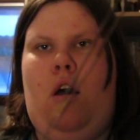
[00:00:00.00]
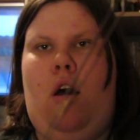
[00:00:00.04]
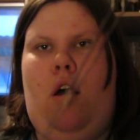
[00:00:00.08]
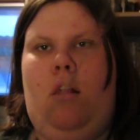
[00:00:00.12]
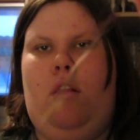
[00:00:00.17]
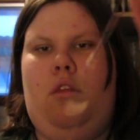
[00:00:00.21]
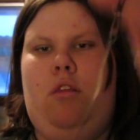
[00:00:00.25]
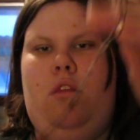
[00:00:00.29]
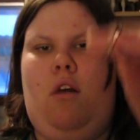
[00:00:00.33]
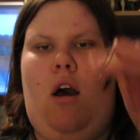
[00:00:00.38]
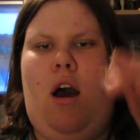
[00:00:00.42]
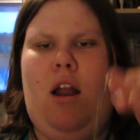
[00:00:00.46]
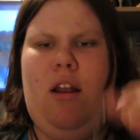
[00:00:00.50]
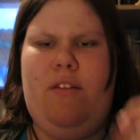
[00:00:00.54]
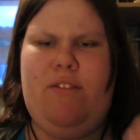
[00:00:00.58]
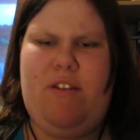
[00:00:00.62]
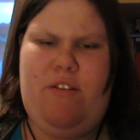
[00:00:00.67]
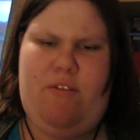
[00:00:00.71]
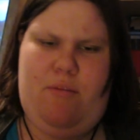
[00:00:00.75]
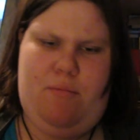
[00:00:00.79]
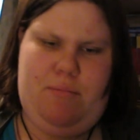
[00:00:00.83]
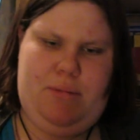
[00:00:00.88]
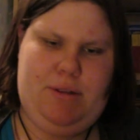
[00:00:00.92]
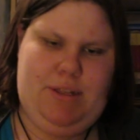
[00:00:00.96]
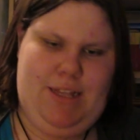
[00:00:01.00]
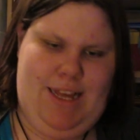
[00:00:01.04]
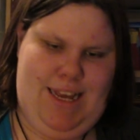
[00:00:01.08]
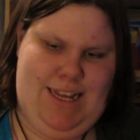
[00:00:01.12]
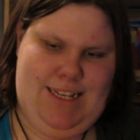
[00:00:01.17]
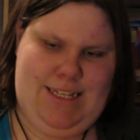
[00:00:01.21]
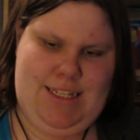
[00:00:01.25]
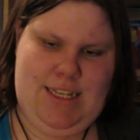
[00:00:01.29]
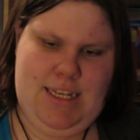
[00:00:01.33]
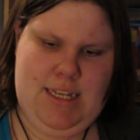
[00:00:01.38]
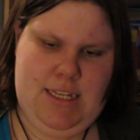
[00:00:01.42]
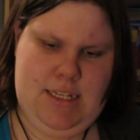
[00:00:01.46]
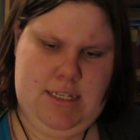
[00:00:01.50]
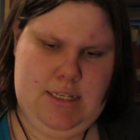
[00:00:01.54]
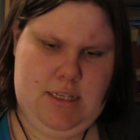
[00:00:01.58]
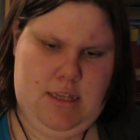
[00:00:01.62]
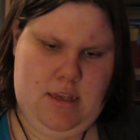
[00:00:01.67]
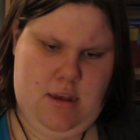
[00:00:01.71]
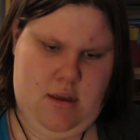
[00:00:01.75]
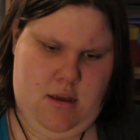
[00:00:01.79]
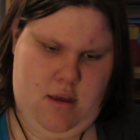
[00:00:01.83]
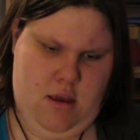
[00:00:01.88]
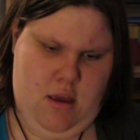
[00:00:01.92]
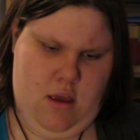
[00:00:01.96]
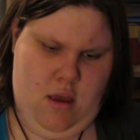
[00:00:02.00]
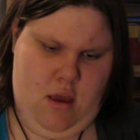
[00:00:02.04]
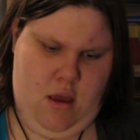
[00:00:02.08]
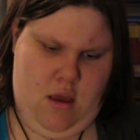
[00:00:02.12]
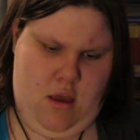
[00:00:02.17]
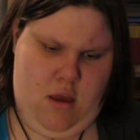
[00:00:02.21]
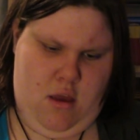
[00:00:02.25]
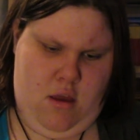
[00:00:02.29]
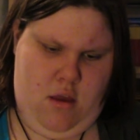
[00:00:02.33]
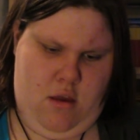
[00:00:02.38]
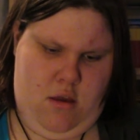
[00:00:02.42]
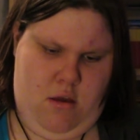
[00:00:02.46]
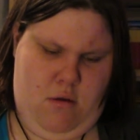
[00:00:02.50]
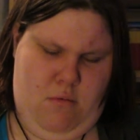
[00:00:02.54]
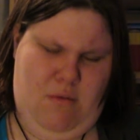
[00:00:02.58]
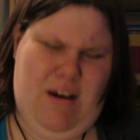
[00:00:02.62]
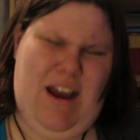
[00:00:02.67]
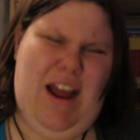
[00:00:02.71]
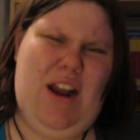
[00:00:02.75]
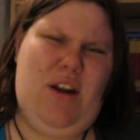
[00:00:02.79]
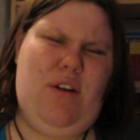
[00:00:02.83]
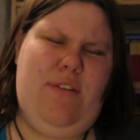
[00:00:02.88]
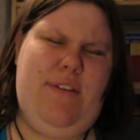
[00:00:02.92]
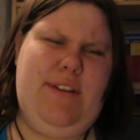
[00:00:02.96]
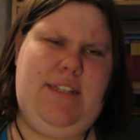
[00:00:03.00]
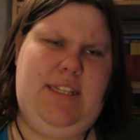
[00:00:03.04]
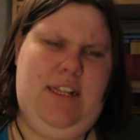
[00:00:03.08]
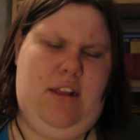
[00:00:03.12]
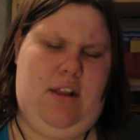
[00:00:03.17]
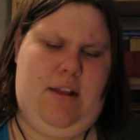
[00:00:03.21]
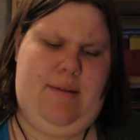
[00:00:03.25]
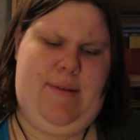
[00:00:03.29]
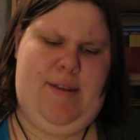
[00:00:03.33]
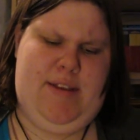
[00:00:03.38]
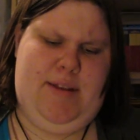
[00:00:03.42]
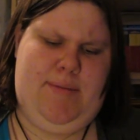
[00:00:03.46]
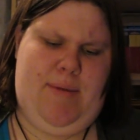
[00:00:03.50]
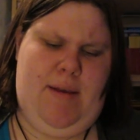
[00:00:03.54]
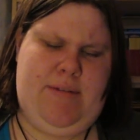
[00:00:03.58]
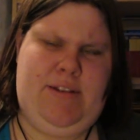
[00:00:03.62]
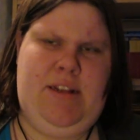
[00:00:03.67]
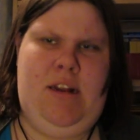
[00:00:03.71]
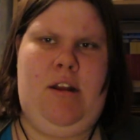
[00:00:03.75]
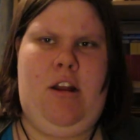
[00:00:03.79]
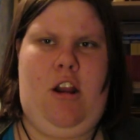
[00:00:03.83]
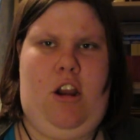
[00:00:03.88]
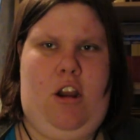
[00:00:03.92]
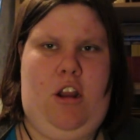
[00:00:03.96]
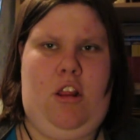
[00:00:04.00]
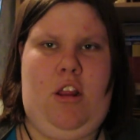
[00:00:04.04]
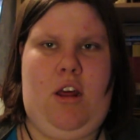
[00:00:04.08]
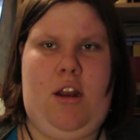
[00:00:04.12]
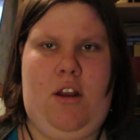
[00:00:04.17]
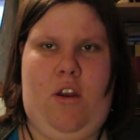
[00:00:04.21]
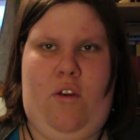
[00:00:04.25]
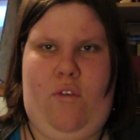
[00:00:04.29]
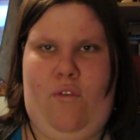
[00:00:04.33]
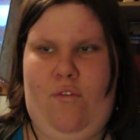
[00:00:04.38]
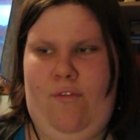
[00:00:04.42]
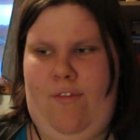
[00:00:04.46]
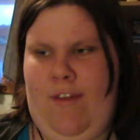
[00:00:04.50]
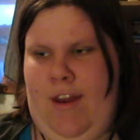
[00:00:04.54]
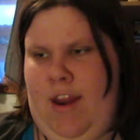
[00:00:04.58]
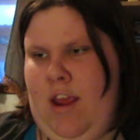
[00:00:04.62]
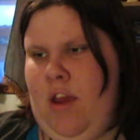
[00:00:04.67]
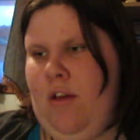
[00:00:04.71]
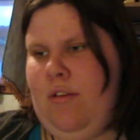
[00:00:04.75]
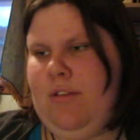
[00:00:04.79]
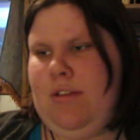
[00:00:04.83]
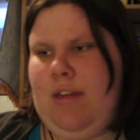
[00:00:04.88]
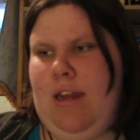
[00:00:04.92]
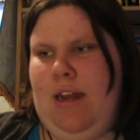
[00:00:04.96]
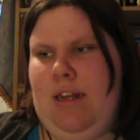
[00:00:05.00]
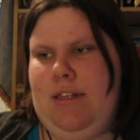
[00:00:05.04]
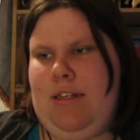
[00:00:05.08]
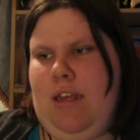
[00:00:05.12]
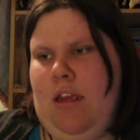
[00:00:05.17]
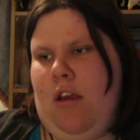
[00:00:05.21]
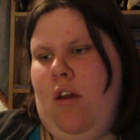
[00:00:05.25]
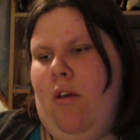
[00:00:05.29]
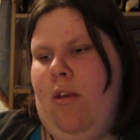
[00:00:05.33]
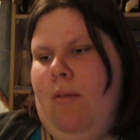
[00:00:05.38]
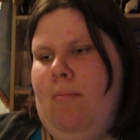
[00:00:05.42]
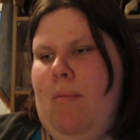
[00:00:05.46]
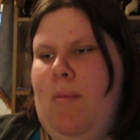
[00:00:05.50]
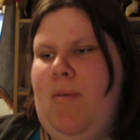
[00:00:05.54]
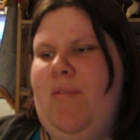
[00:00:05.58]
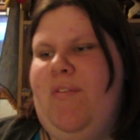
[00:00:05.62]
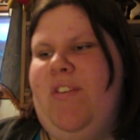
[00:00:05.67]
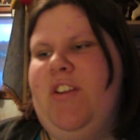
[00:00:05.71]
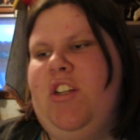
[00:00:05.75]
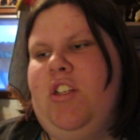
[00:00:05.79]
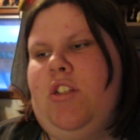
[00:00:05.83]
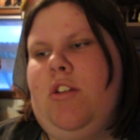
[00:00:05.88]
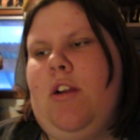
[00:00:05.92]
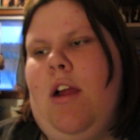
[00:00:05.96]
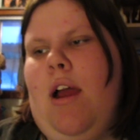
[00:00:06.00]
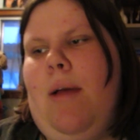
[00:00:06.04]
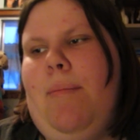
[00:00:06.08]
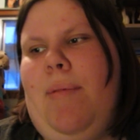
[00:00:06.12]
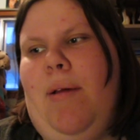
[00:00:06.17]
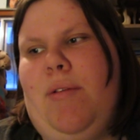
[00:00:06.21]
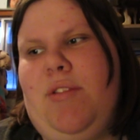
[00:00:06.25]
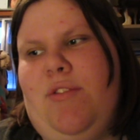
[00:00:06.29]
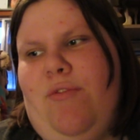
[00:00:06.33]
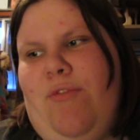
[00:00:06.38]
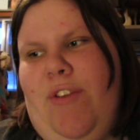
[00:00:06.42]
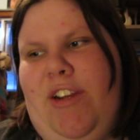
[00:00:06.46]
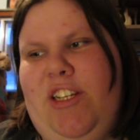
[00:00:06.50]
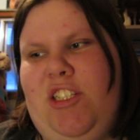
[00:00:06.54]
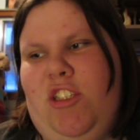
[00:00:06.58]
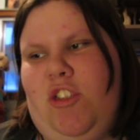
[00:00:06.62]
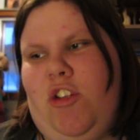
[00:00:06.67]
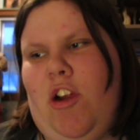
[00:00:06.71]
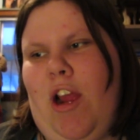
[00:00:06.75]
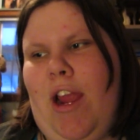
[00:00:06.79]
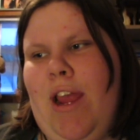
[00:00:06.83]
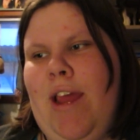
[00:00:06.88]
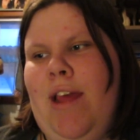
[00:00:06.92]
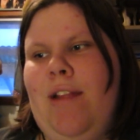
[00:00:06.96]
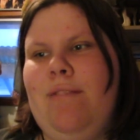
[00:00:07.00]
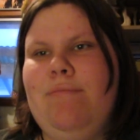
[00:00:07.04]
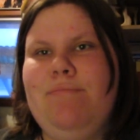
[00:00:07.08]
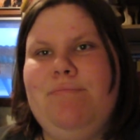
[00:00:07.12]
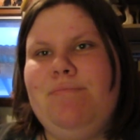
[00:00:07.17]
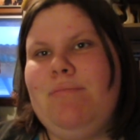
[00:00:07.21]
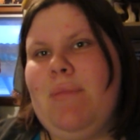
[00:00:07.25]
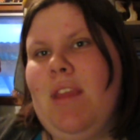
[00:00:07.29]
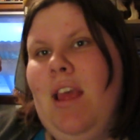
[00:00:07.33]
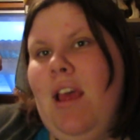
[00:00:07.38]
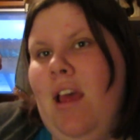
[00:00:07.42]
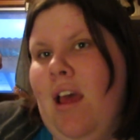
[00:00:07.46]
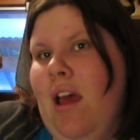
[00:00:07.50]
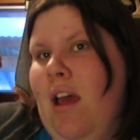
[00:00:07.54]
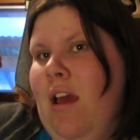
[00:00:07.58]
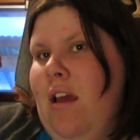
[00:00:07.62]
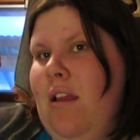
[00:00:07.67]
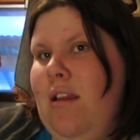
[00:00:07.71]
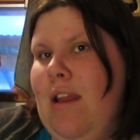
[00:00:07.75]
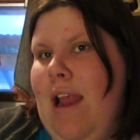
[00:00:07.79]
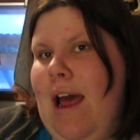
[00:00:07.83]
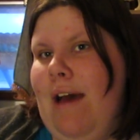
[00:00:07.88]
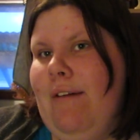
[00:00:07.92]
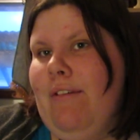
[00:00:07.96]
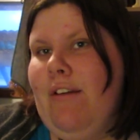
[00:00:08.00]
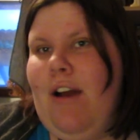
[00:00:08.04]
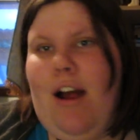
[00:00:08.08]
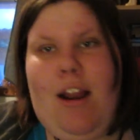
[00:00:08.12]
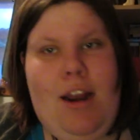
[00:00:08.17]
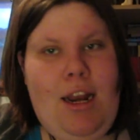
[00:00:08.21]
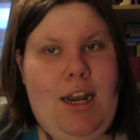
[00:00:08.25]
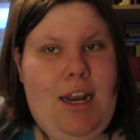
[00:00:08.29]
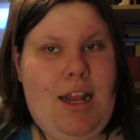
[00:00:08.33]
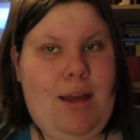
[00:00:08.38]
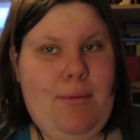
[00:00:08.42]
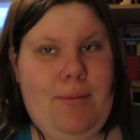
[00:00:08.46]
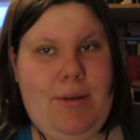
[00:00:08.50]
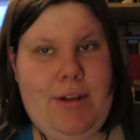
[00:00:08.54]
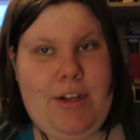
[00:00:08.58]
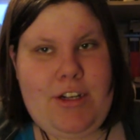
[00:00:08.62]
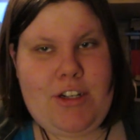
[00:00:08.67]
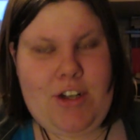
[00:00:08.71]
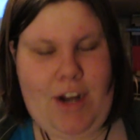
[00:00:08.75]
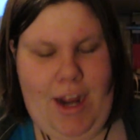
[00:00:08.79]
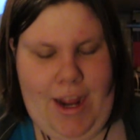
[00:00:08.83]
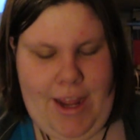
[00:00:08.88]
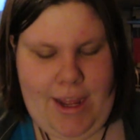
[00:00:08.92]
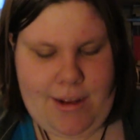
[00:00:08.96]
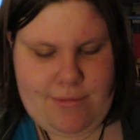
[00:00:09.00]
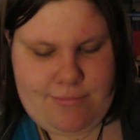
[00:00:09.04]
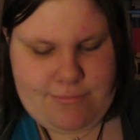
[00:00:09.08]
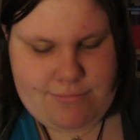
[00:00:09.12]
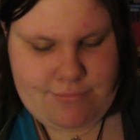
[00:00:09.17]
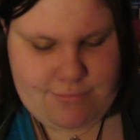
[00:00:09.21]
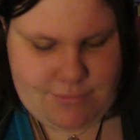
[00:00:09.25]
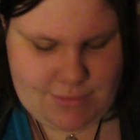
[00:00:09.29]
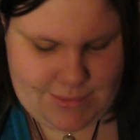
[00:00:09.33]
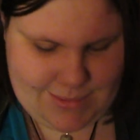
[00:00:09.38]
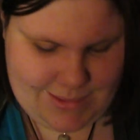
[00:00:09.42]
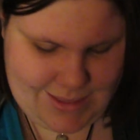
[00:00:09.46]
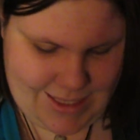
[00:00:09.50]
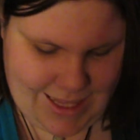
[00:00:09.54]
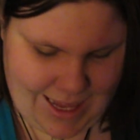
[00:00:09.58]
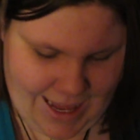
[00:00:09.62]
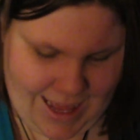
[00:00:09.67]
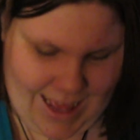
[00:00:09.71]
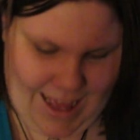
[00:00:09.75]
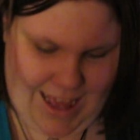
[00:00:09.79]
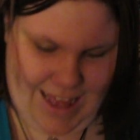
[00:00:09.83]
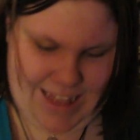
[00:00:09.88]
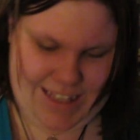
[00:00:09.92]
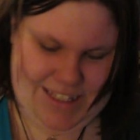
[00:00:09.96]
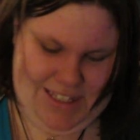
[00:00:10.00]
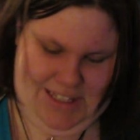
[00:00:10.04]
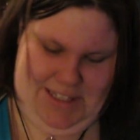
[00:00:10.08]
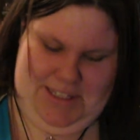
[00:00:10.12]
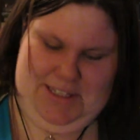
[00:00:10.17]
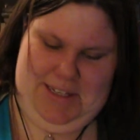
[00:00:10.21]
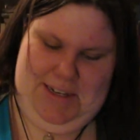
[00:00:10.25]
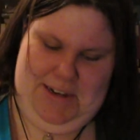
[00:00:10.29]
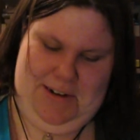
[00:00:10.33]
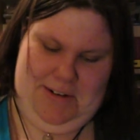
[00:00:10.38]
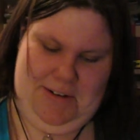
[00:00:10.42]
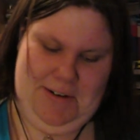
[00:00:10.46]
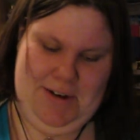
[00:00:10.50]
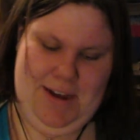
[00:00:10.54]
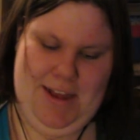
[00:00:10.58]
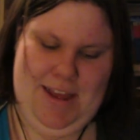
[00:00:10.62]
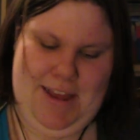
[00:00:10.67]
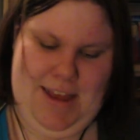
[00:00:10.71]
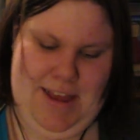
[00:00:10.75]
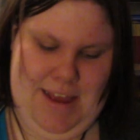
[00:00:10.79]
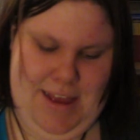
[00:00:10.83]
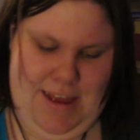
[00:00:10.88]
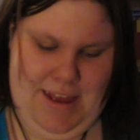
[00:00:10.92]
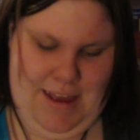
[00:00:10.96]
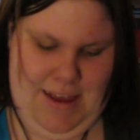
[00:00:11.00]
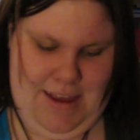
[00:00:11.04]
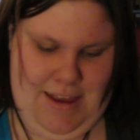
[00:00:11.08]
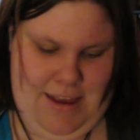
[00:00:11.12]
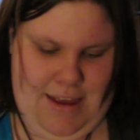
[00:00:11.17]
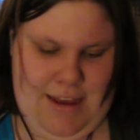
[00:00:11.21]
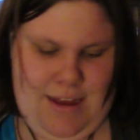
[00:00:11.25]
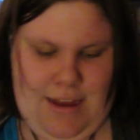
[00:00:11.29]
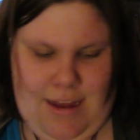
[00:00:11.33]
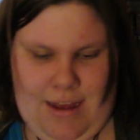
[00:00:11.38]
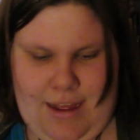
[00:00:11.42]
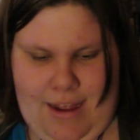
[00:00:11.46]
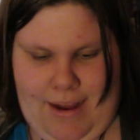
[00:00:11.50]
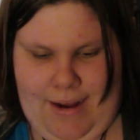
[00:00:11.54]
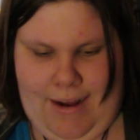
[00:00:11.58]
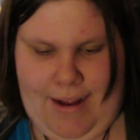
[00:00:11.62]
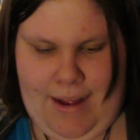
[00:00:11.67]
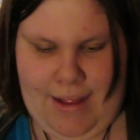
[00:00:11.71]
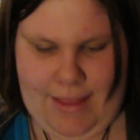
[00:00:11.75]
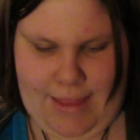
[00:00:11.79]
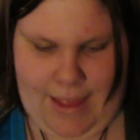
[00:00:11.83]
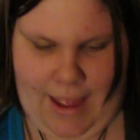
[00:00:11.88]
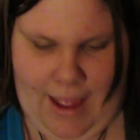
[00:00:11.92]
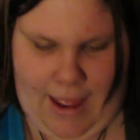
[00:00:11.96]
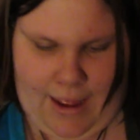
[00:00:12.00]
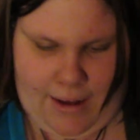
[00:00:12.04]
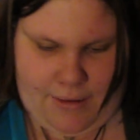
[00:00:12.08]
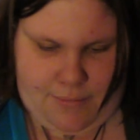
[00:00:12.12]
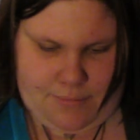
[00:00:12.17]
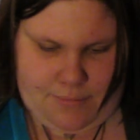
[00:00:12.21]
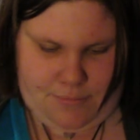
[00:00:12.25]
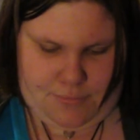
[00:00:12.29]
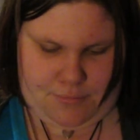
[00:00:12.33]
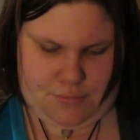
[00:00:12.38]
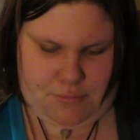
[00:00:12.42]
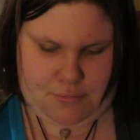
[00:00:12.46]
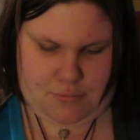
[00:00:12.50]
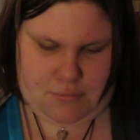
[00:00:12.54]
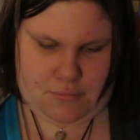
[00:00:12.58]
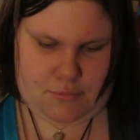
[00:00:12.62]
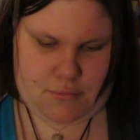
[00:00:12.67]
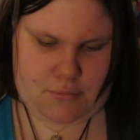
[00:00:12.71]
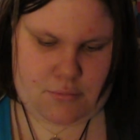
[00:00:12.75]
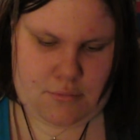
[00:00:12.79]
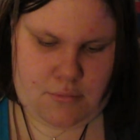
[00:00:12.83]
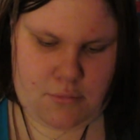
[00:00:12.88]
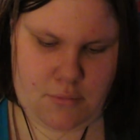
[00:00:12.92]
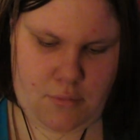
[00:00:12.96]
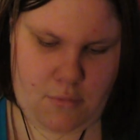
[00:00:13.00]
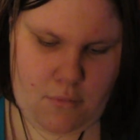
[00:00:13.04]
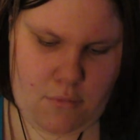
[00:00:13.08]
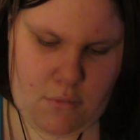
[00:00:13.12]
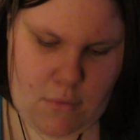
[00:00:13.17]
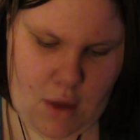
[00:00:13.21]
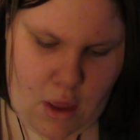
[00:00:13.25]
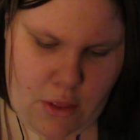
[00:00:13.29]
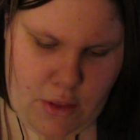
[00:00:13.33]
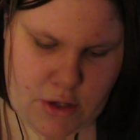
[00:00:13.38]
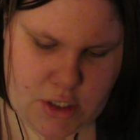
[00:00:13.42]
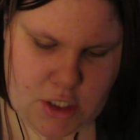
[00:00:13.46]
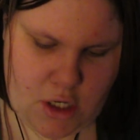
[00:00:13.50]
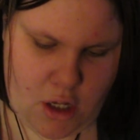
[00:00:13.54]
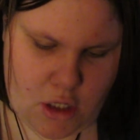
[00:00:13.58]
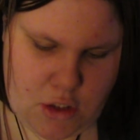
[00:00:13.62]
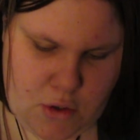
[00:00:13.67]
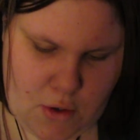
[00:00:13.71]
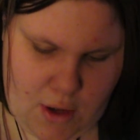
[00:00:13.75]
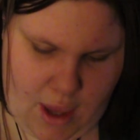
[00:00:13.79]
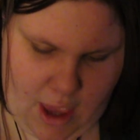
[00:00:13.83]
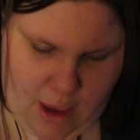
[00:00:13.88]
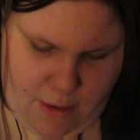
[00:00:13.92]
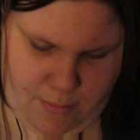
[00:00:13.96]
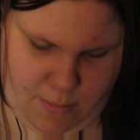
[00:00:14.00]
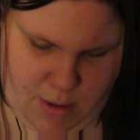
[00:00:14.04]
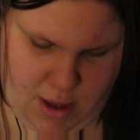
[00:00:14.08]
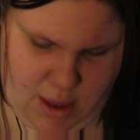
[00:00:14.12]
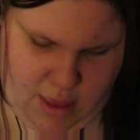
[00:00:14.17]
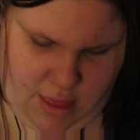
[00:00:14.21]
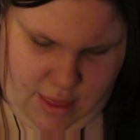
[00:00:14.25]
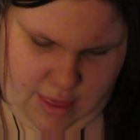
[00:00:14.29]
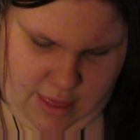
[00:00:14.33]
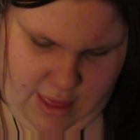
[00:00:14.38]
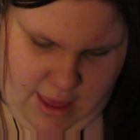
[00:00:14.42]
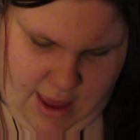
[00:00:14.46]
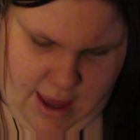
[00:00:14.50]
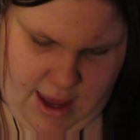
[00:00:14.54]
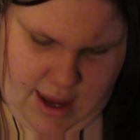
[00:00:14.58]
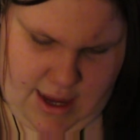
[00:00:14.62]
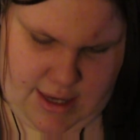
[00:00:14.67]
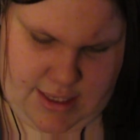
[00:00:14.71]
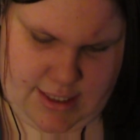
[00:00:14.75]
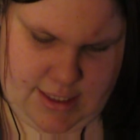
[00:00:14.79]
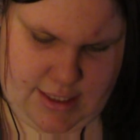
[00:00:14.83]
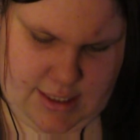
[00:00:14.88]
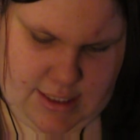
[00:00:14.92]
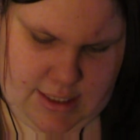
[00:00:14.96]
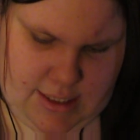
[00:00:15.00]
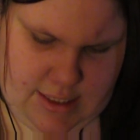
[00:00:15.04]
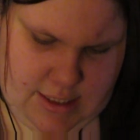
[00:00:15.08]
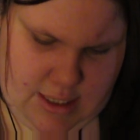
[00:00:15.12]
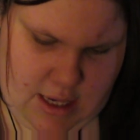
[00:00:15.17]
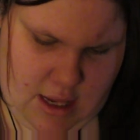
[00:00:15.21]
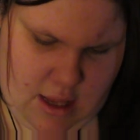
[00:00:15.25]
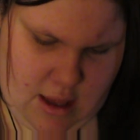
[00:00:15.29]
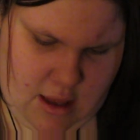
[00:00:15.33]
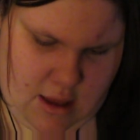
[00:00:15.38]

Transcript: a lot of different places. Well, I don't know if I've seen a lot of places, but I've seen it on a lot of different videos, and it's like, oh, that might be fun to try, but I was afraid to try it. Now I've got it, I'm gonna try it. So I got that. And then she also gave me this.